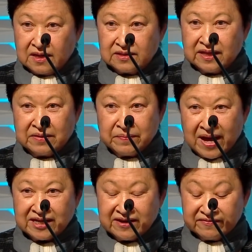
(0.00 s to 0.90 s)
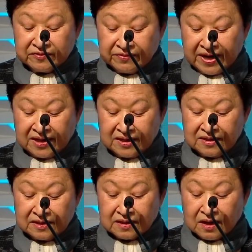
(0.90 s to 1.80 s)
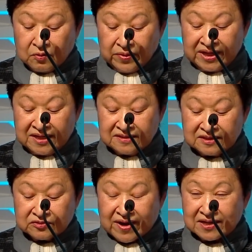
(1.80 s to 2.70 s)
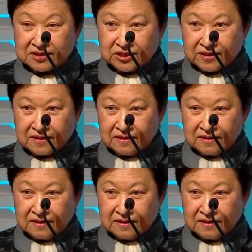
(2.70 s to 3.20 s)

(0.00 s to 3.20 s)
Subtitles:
they might have created a winning strategy.